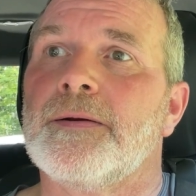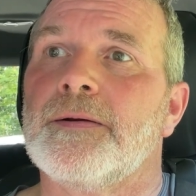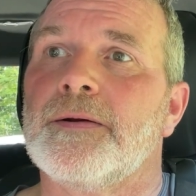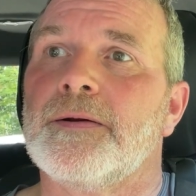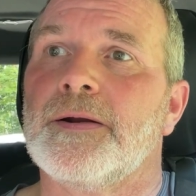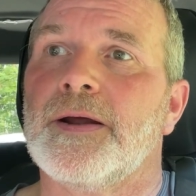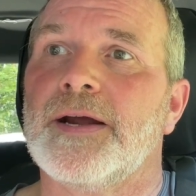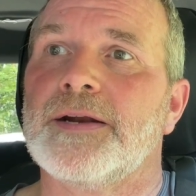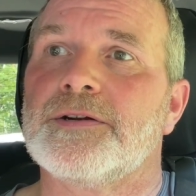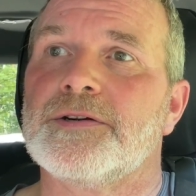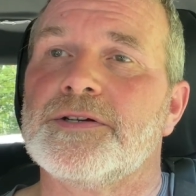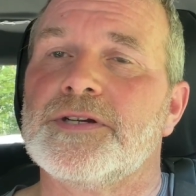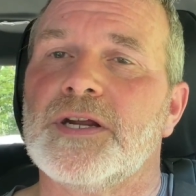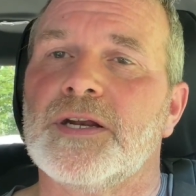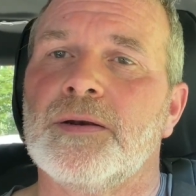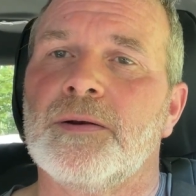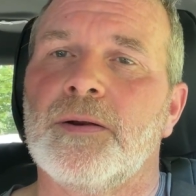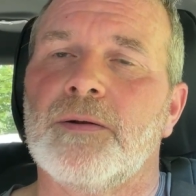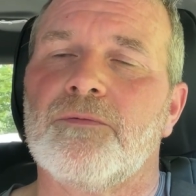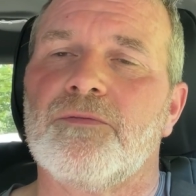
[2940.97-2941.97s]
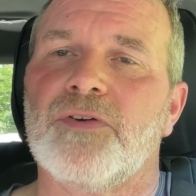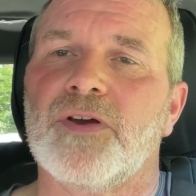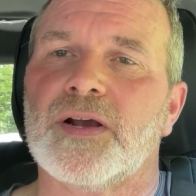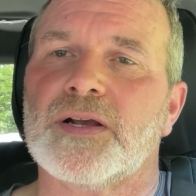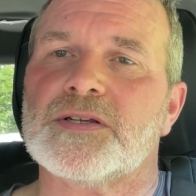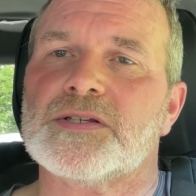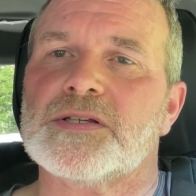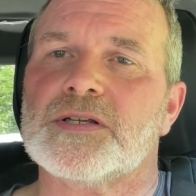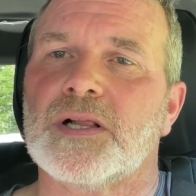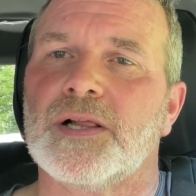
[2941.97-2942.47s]
nitrogen
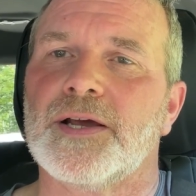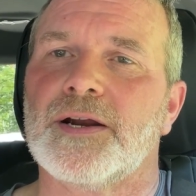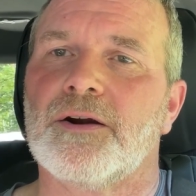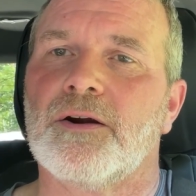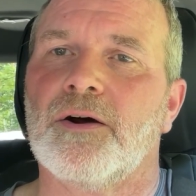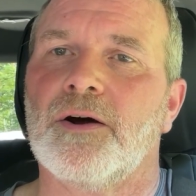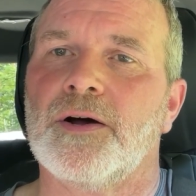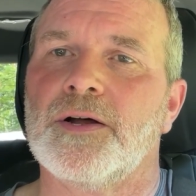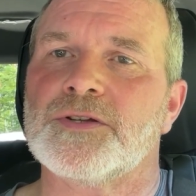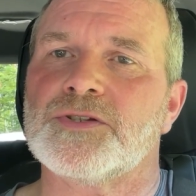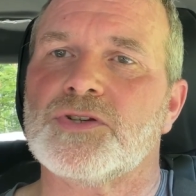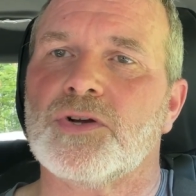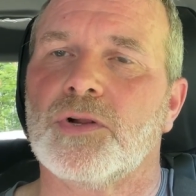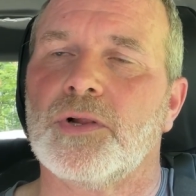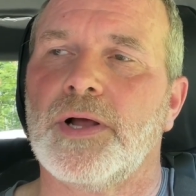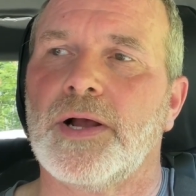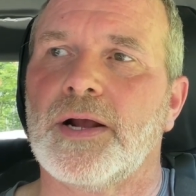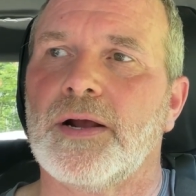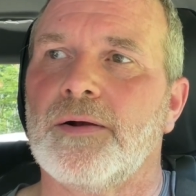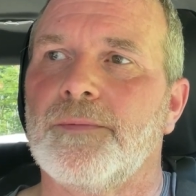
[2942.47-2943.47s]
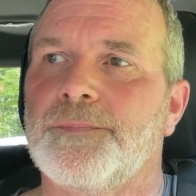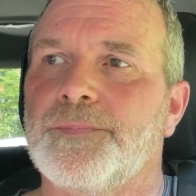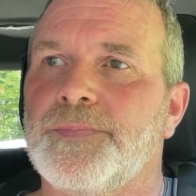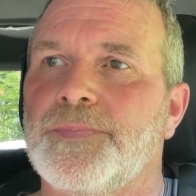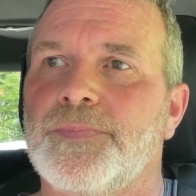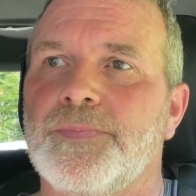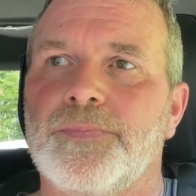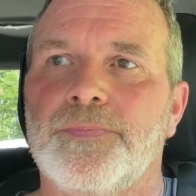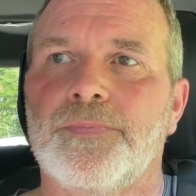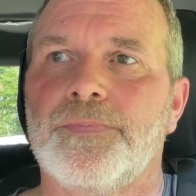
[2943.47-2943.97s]
fix later on, so like a
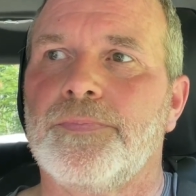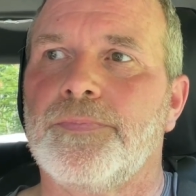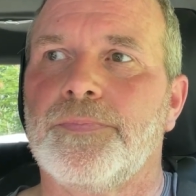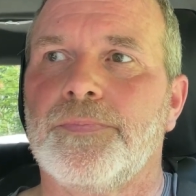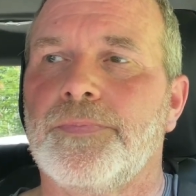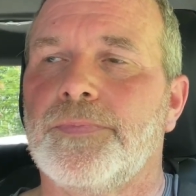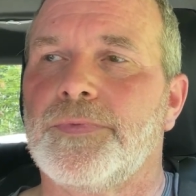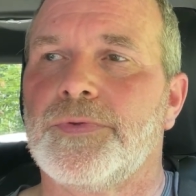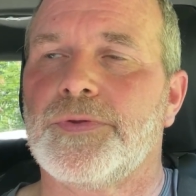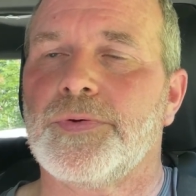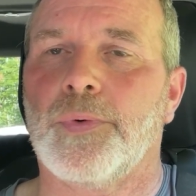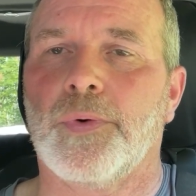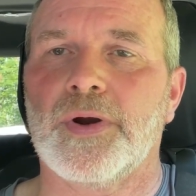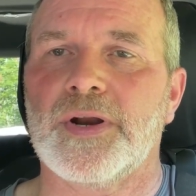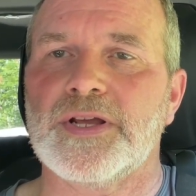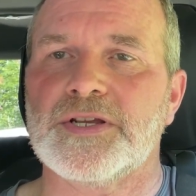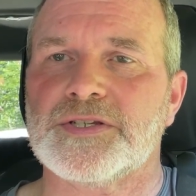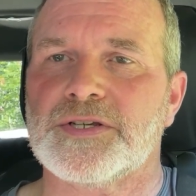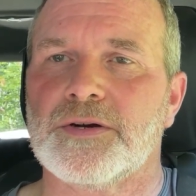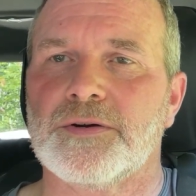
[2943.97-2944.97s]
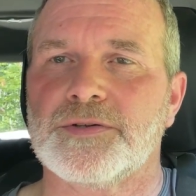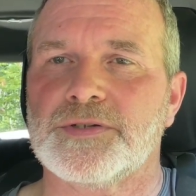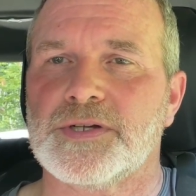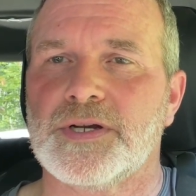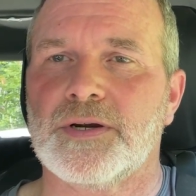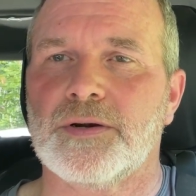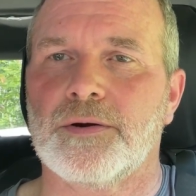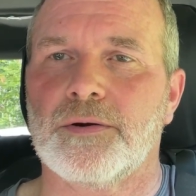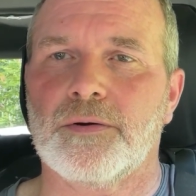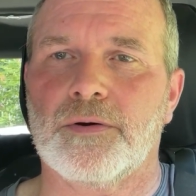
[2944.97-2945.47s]

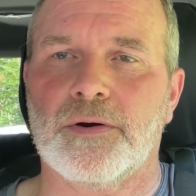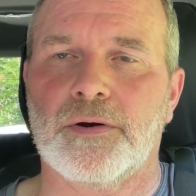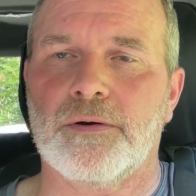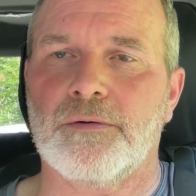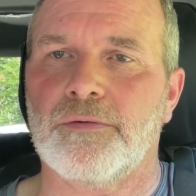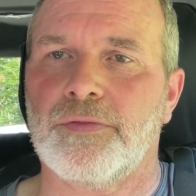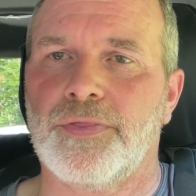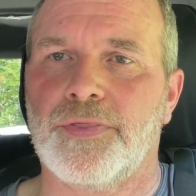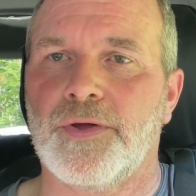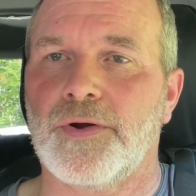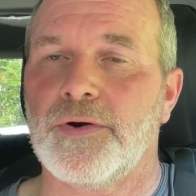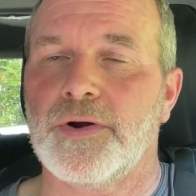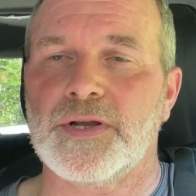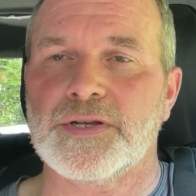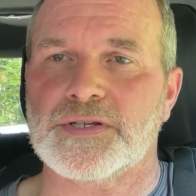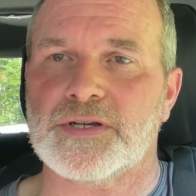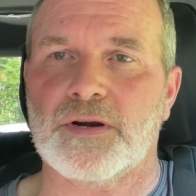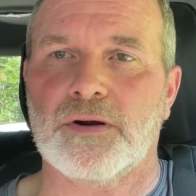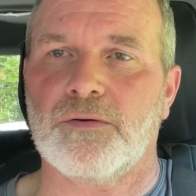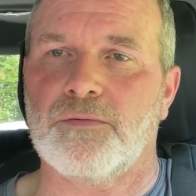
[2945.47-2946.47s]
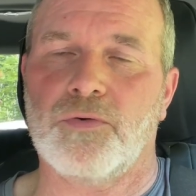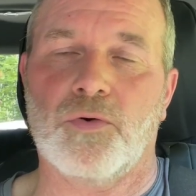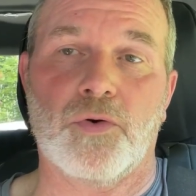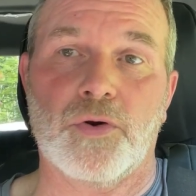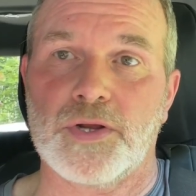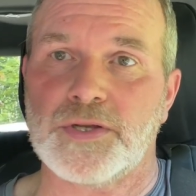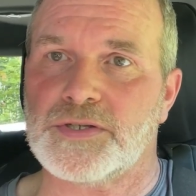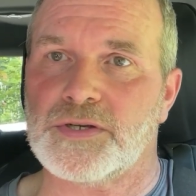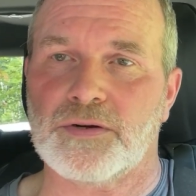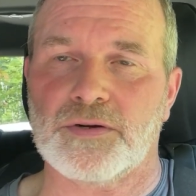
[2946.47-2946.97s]
20-00 or 30-0,
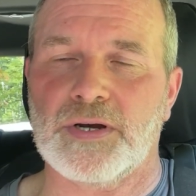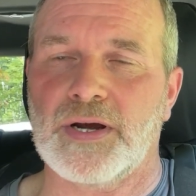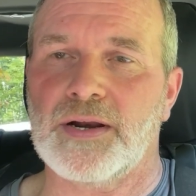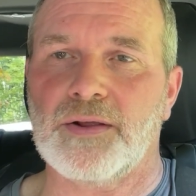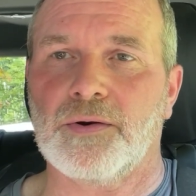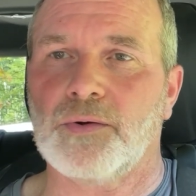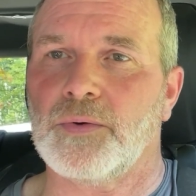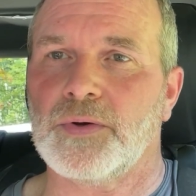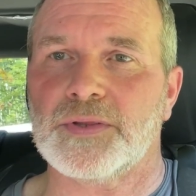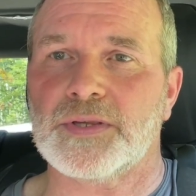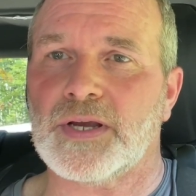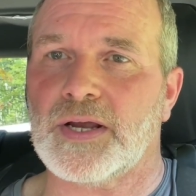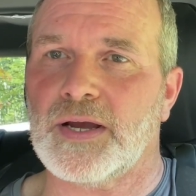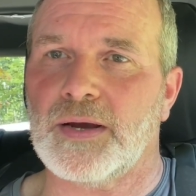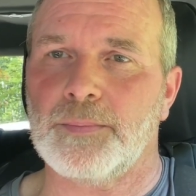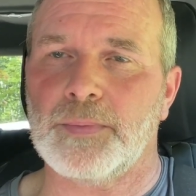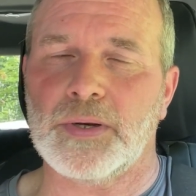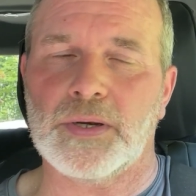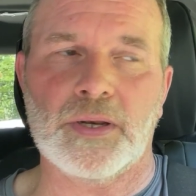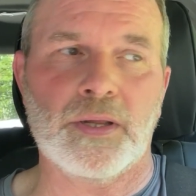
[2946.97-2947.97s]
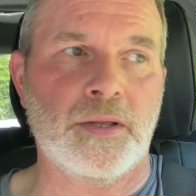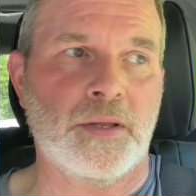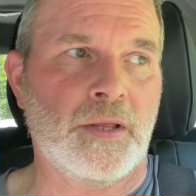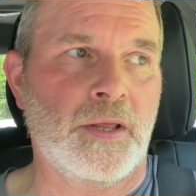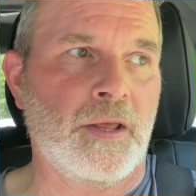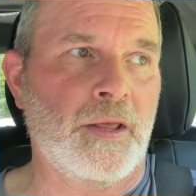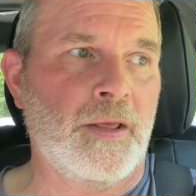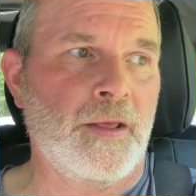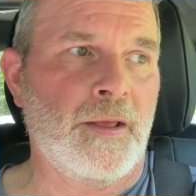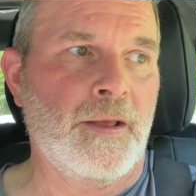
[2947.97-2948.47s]
40-0, I don't know what to come in
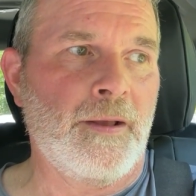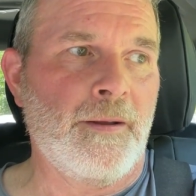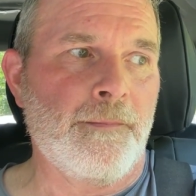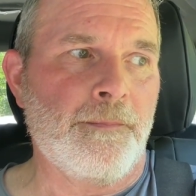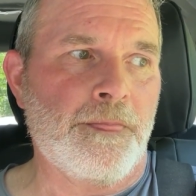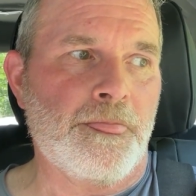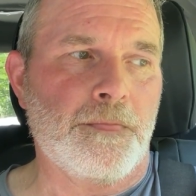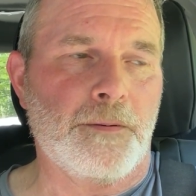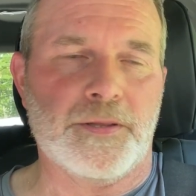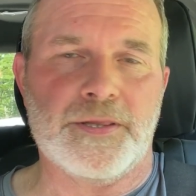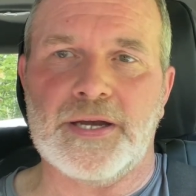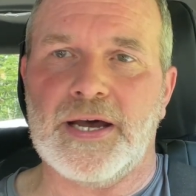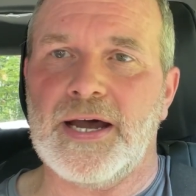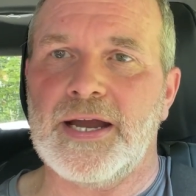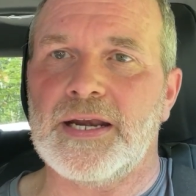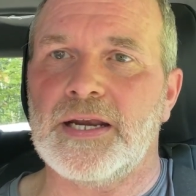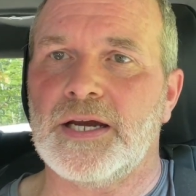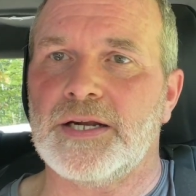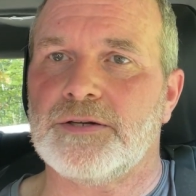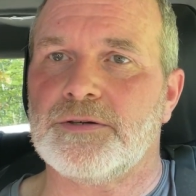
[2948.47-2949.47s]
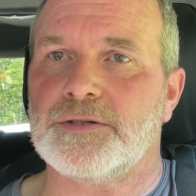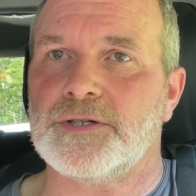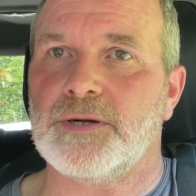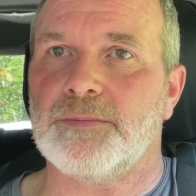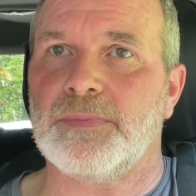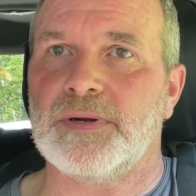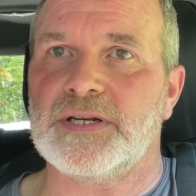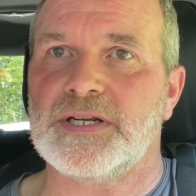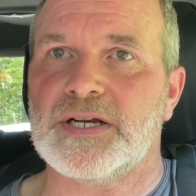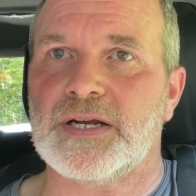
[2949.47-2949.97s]
with the high
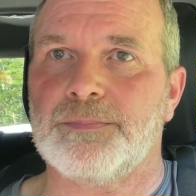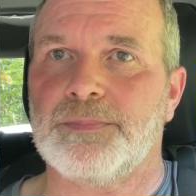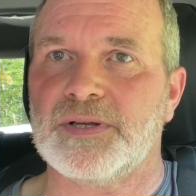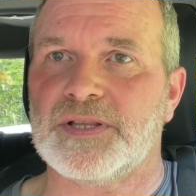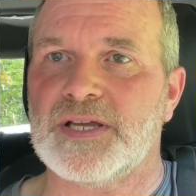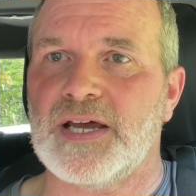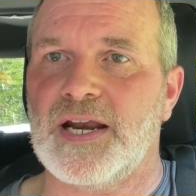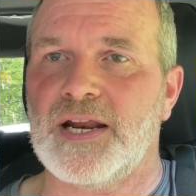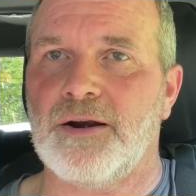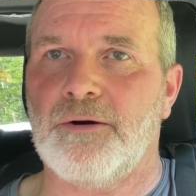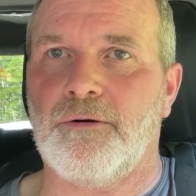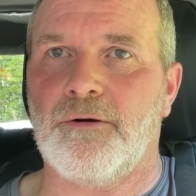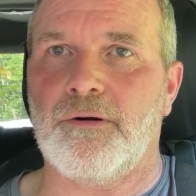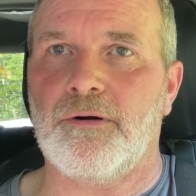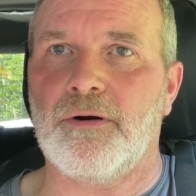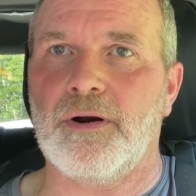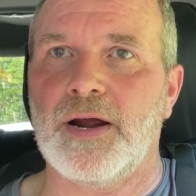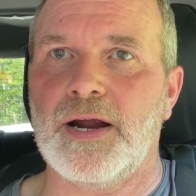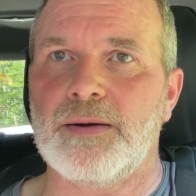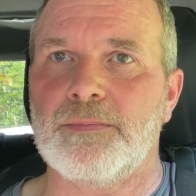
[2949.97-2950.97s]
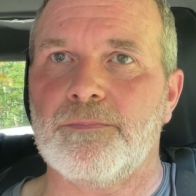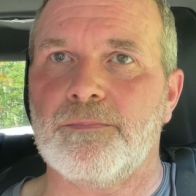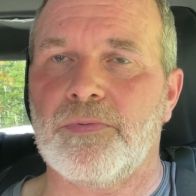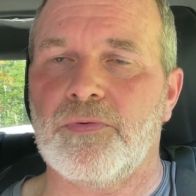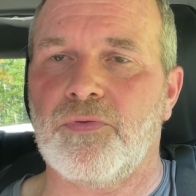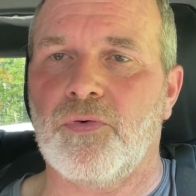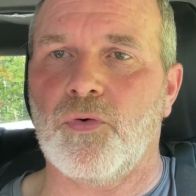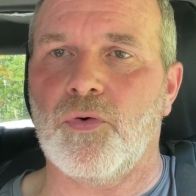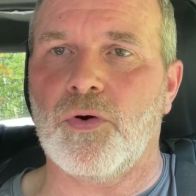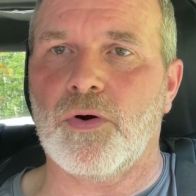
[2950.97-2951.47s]
nitrogen, but you gotta put that in right
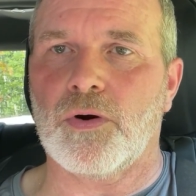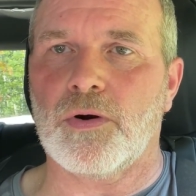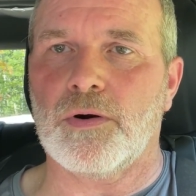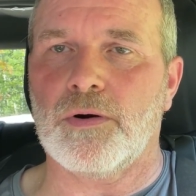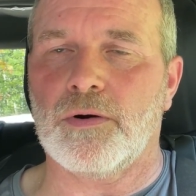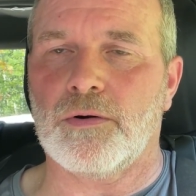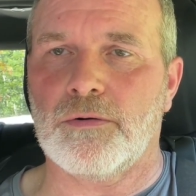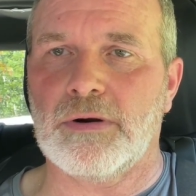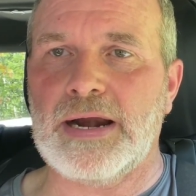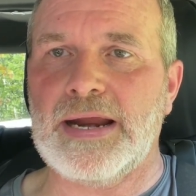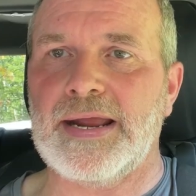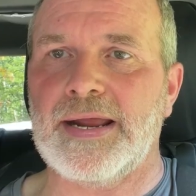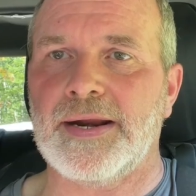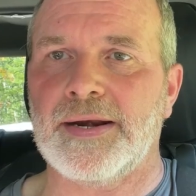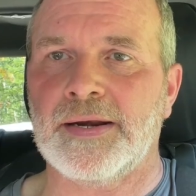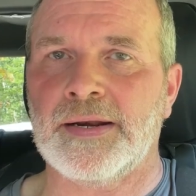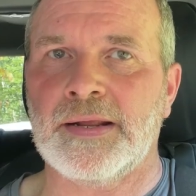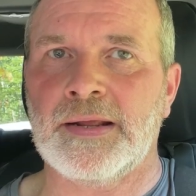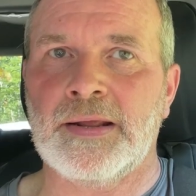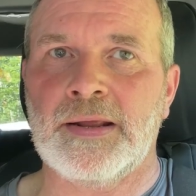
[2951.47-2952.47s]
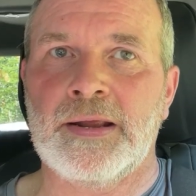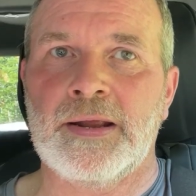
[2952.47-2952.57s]
before a rain,